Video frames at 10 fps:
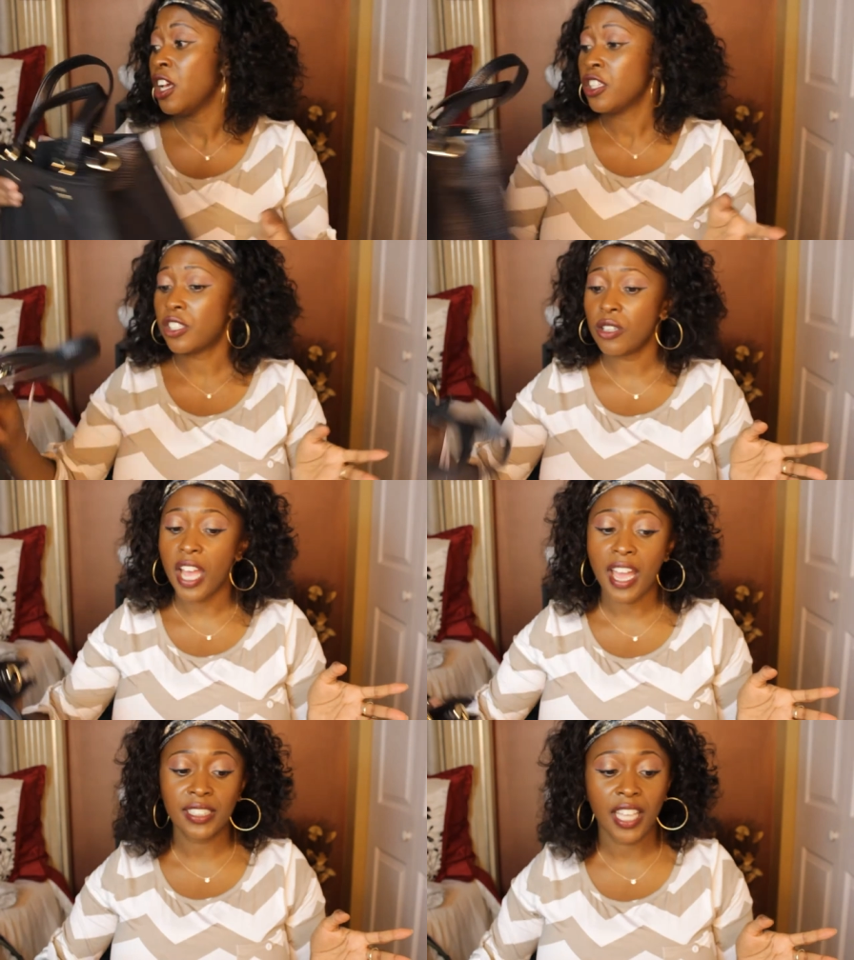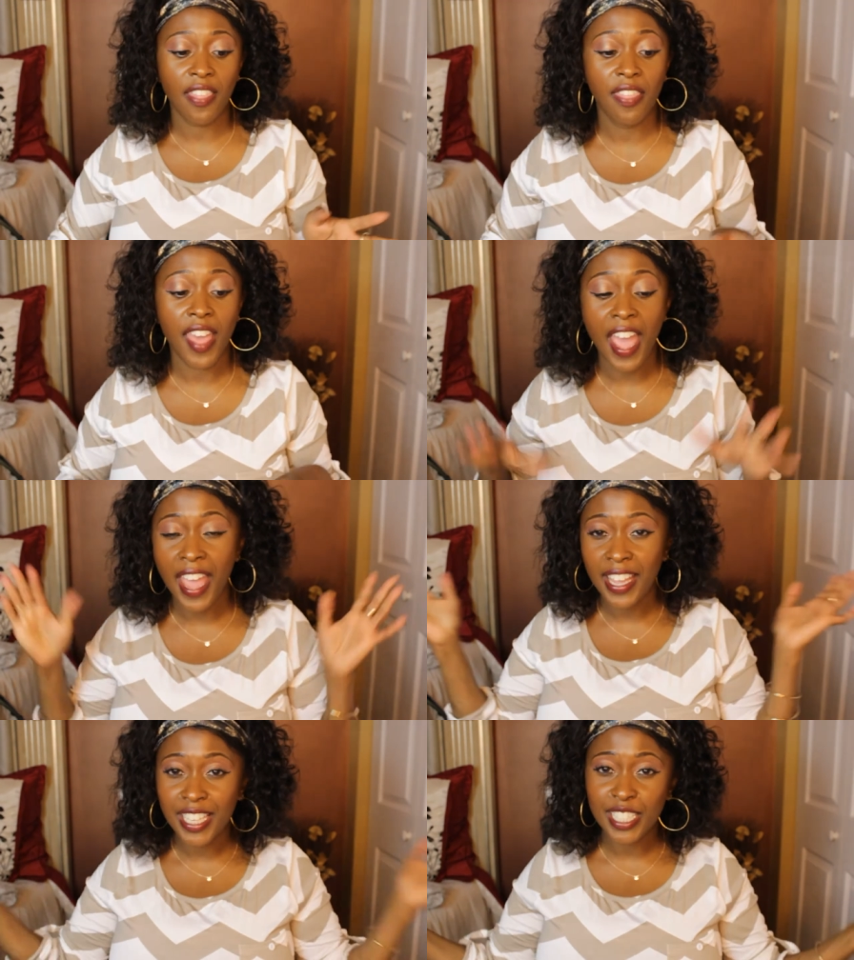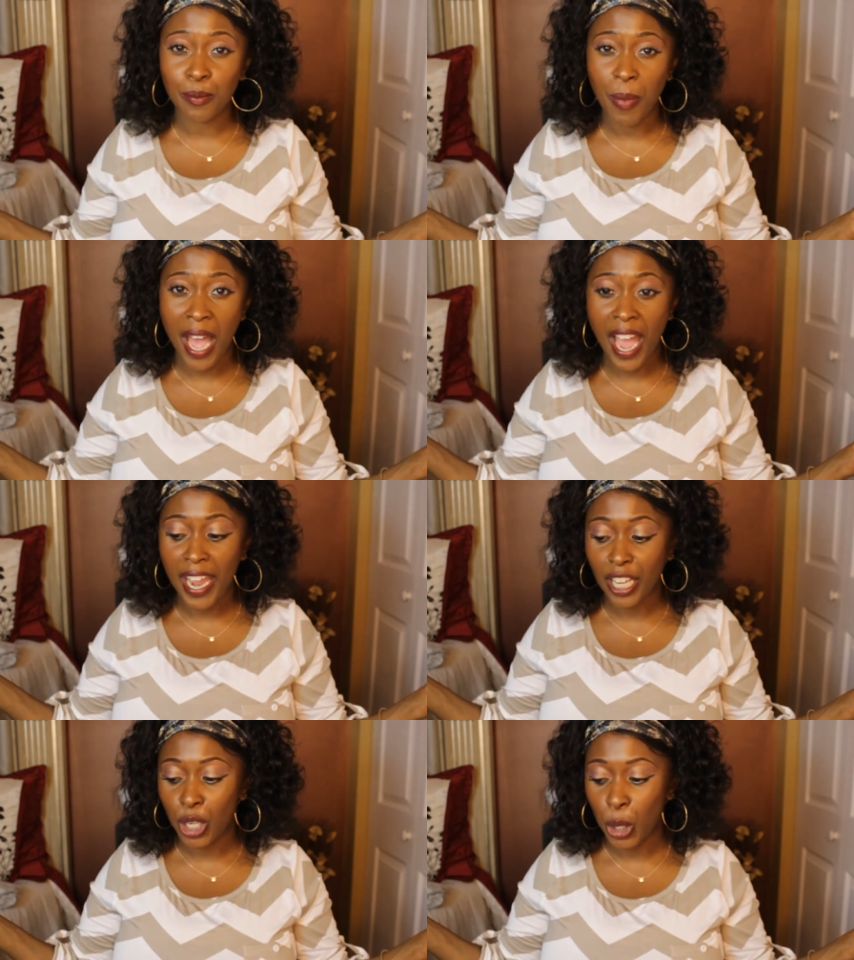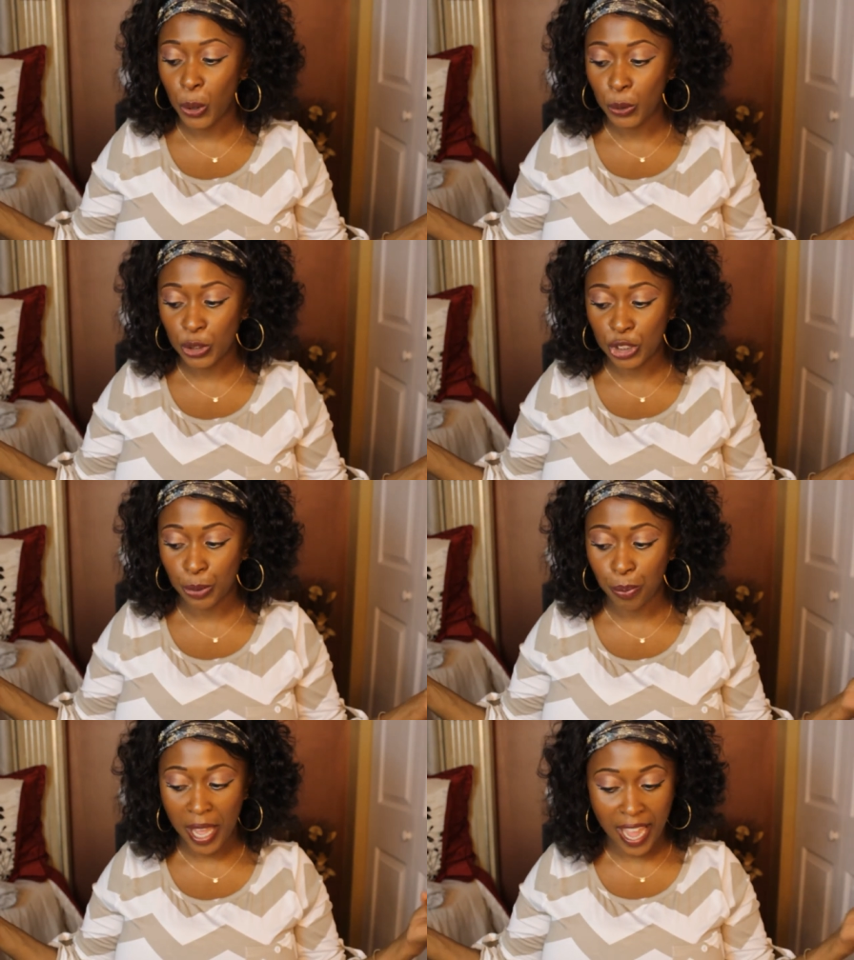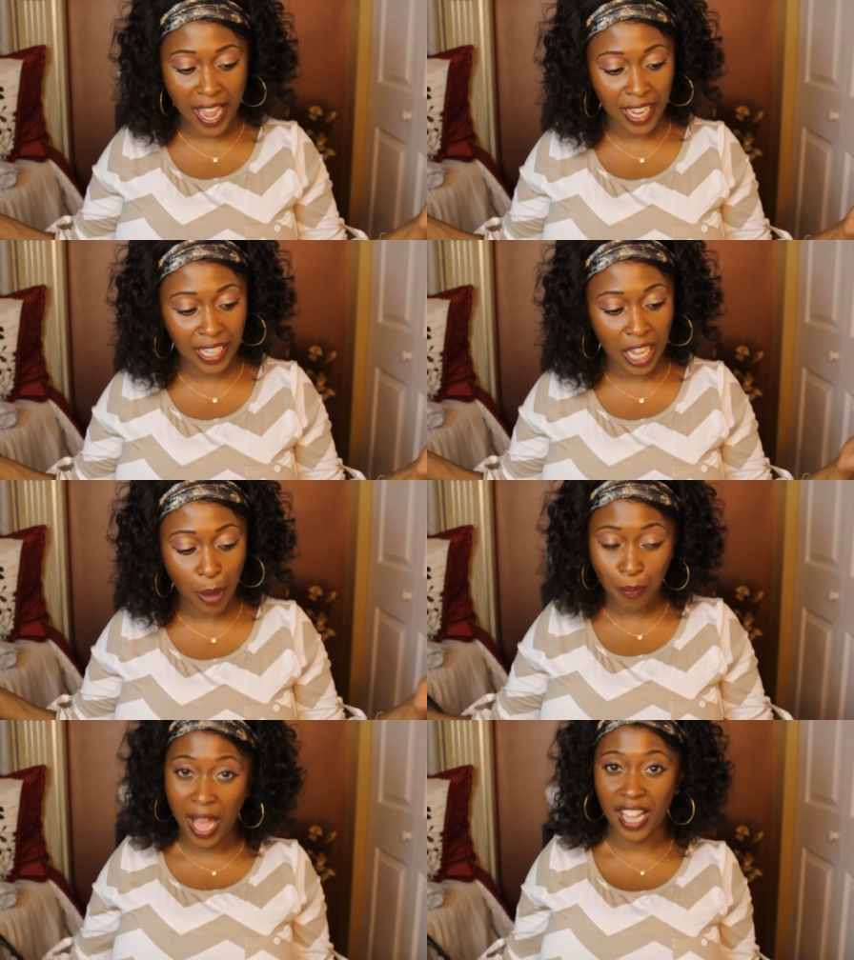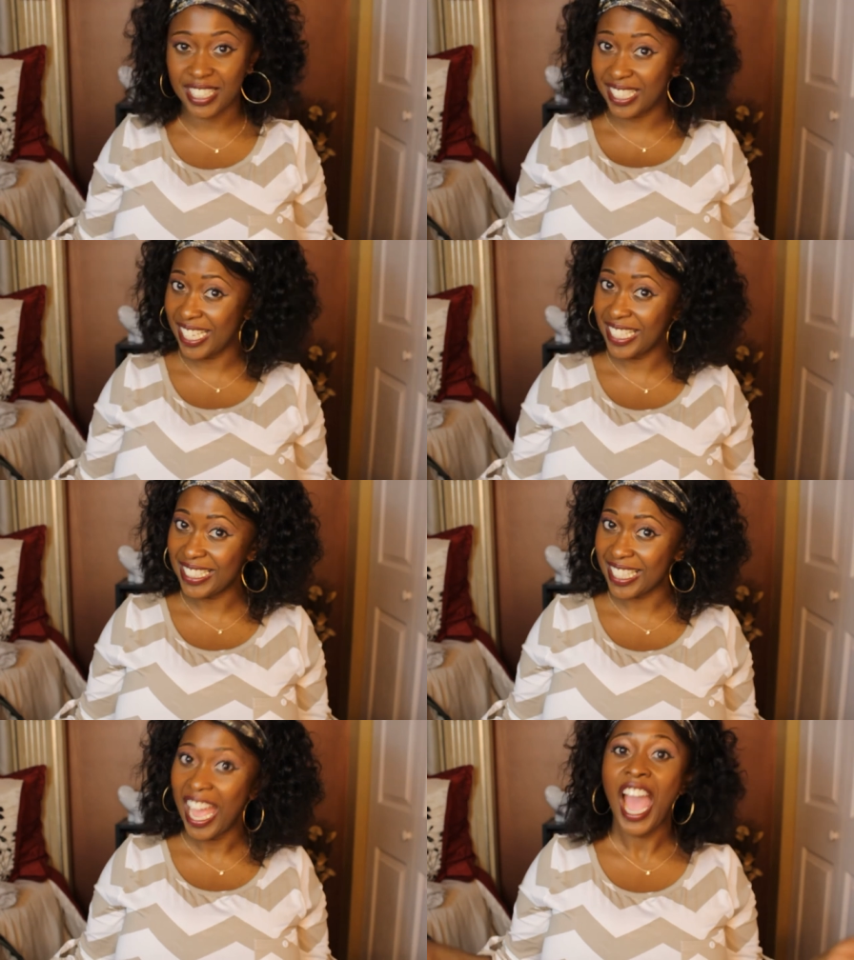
So guys, that is my Coach bag unboxings.